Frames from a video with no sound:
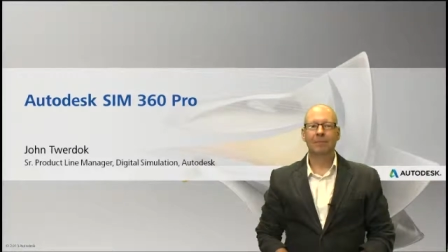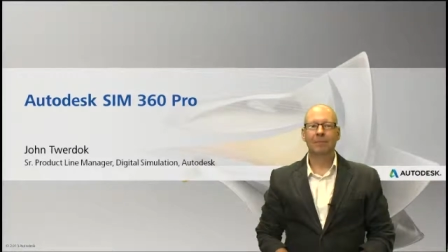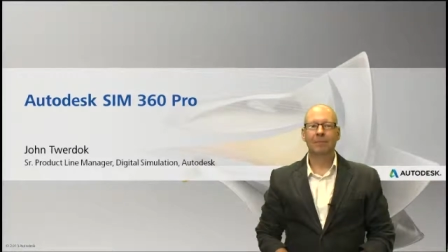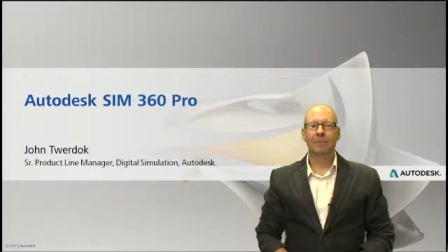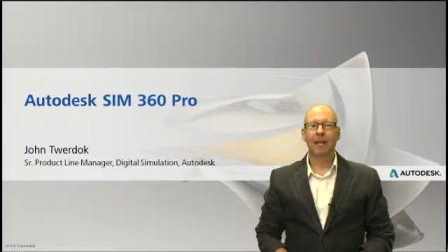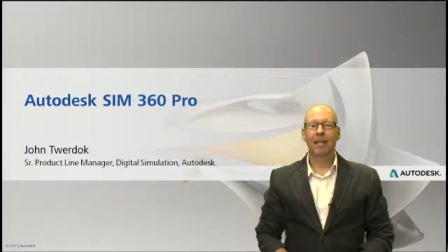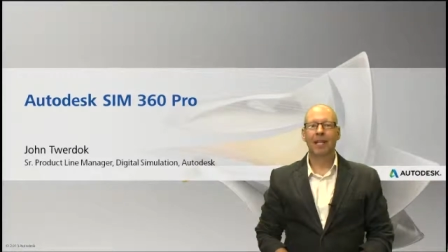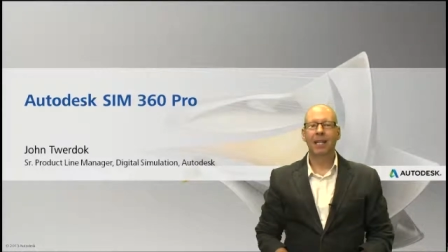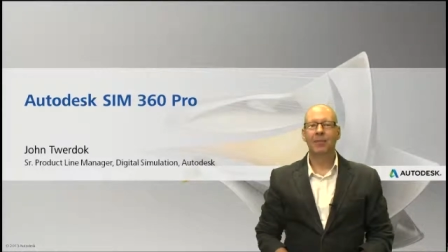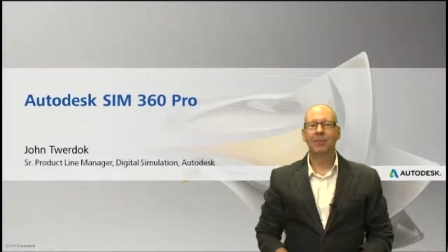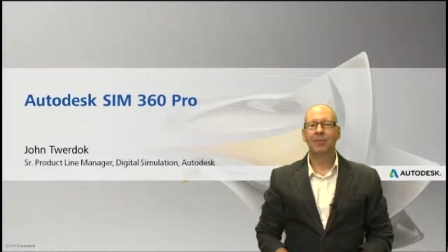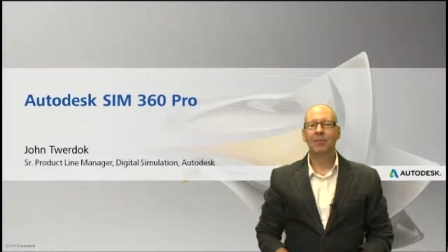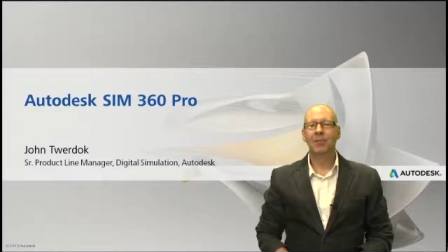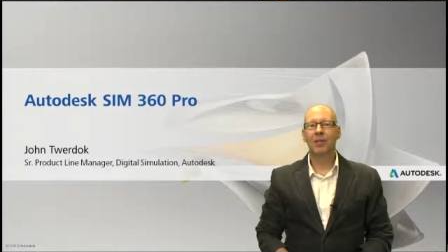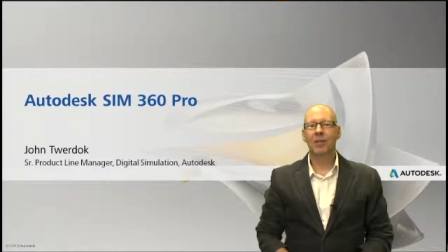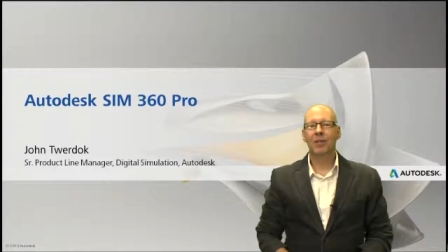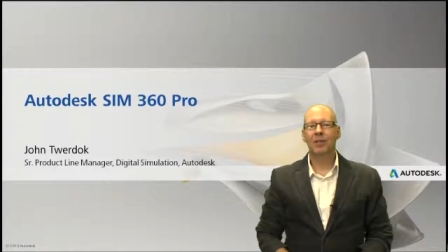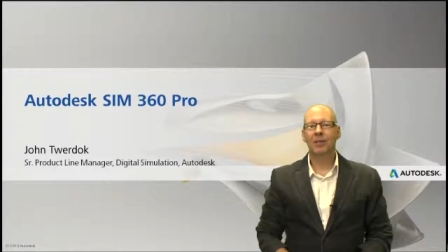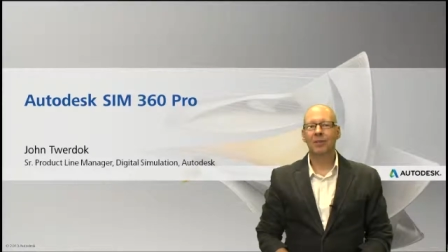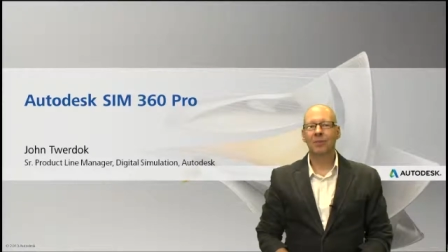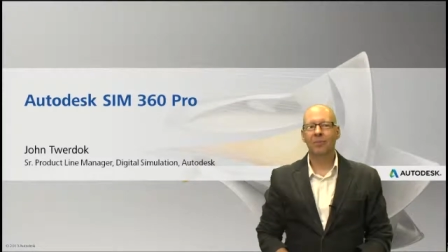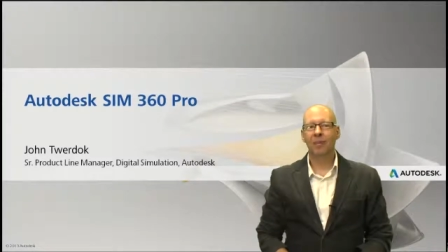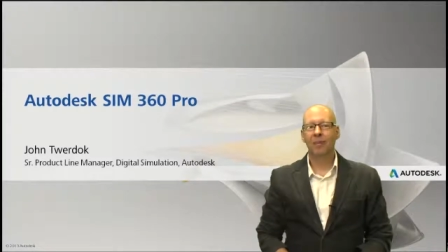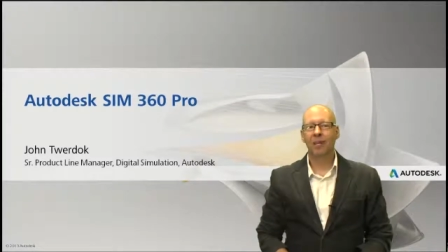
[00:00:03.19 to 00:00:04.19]
My name is
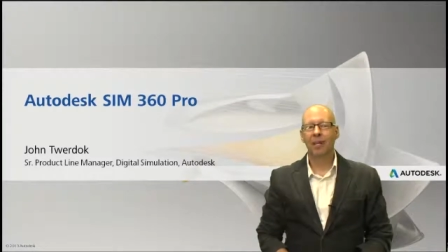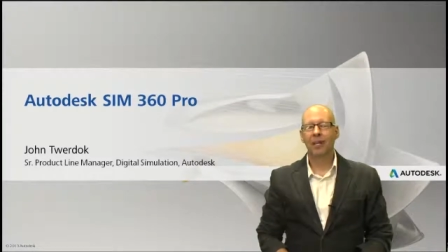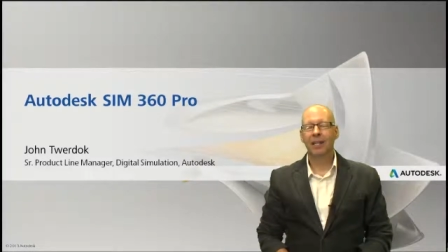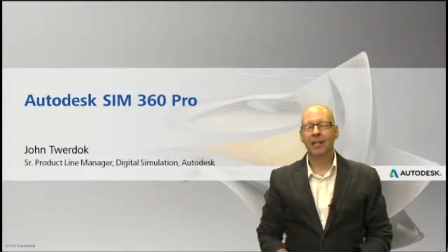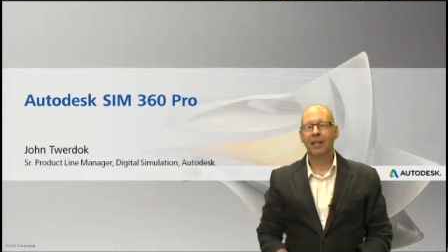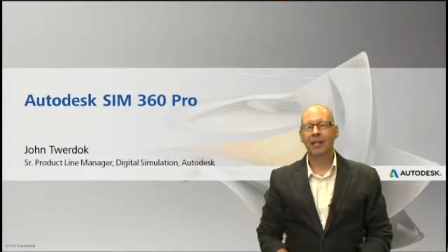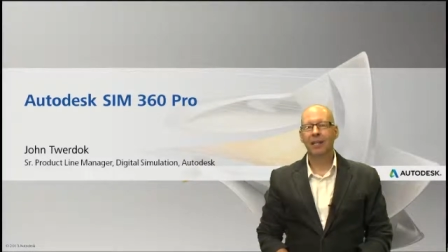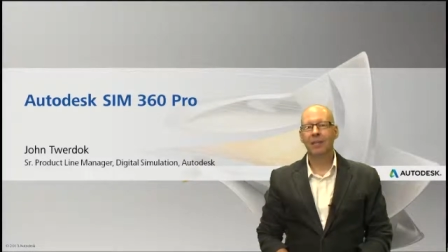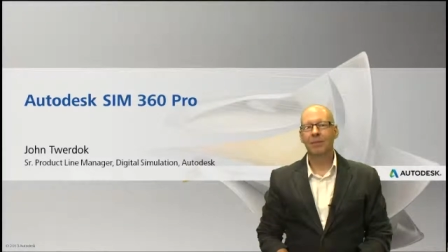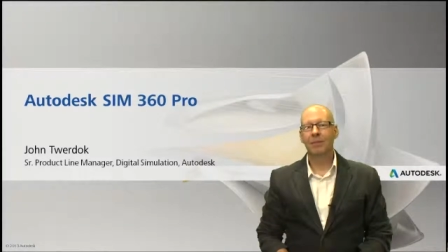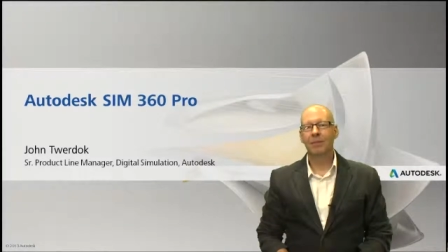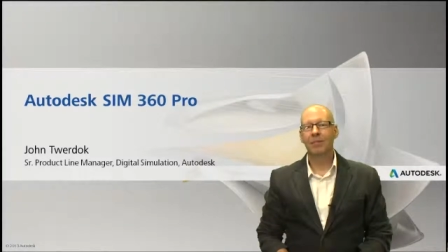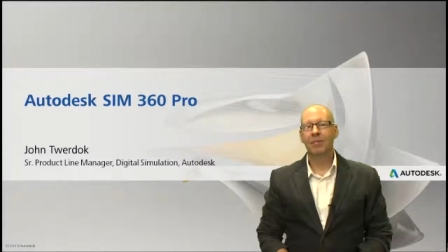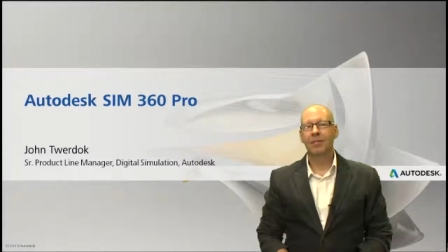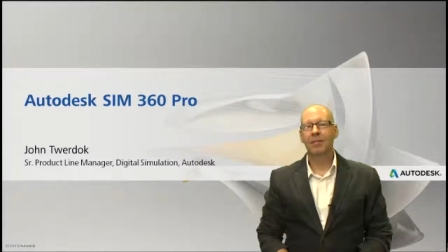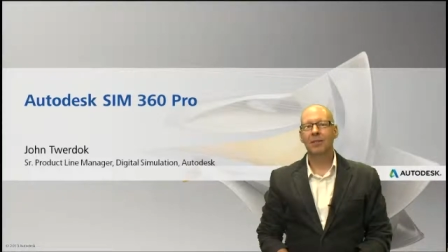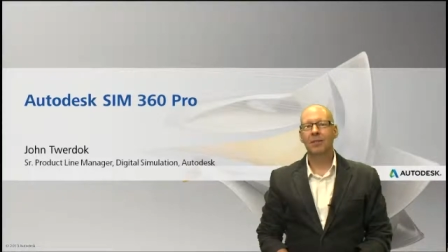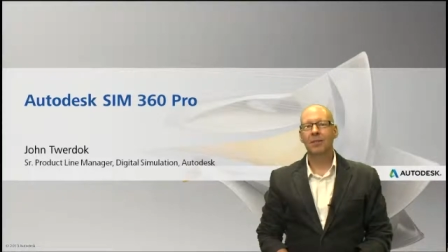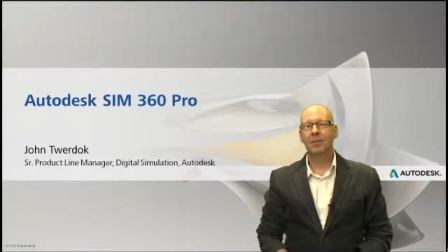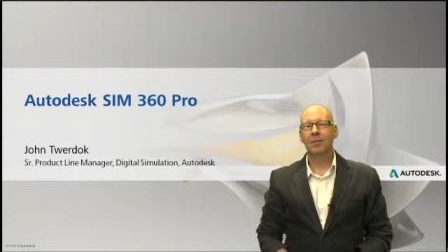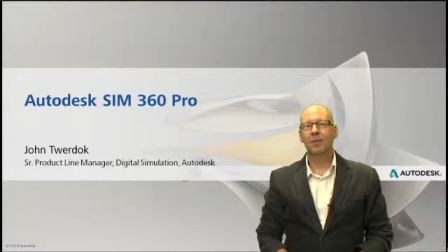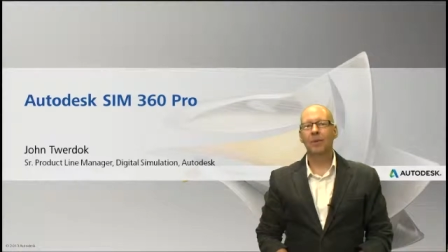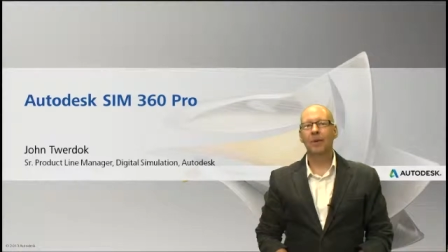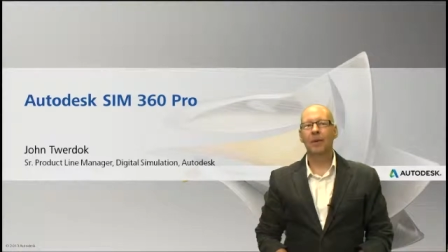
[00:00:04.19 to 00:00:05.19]
John Twardock and I'm a
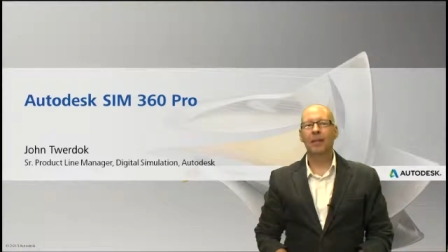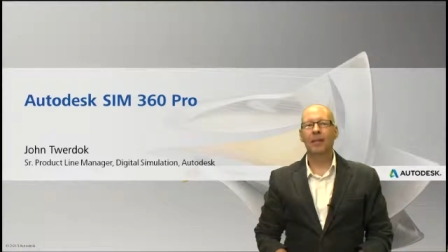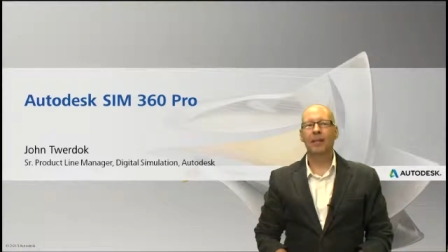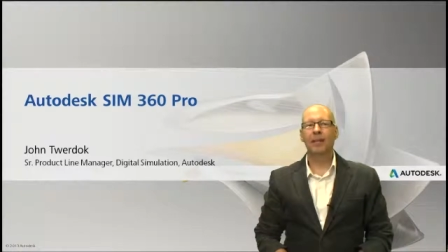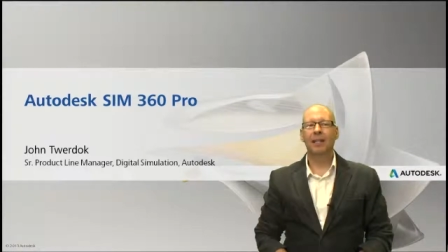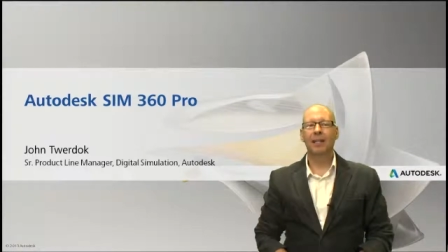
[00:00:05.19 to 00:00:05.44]
Senior Product